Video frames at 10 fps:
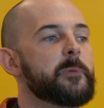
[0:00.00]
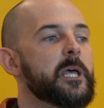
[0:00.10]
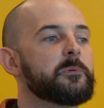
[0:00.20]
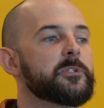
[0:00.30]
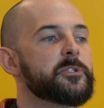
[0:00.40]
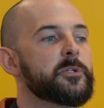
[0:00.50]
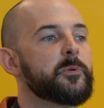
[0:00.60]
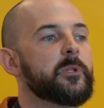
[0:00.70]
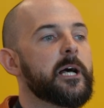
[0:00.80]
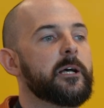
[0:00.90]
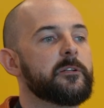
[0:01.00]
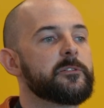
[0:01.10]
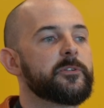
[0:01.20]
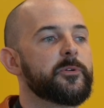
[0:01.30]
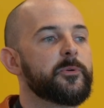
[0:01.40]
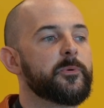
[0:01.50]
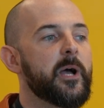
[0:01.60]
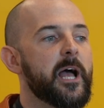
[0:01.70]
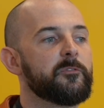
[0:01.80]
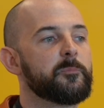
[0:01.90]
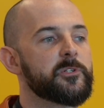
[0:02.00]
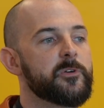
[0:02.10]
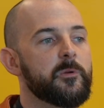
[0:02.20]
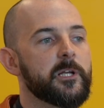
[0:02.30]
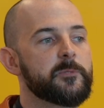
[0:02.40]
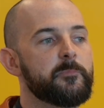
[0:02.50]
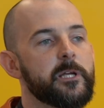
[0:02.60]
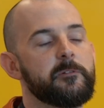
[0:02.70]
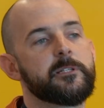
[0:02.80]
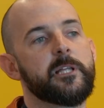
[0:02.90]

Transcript: be able to do that and to have a patrol experience,